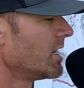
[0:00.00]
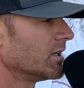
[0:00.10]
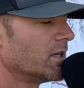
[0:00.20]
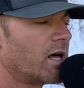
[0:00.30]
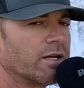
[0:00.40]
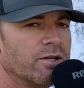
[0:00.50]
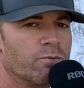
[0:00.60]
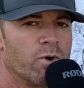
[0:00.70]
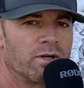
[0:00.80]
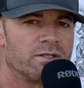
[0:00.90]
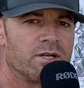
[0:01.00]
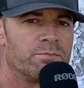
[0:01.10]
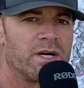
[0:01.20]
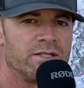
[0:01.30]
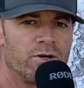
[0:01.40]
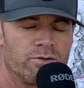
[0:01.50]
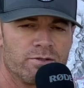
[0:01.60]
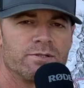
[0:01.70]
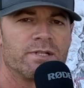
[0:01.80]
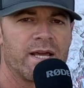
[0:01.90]
A lot of good work done by
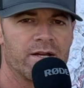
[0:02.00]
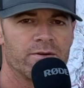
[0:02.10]
dozers and hand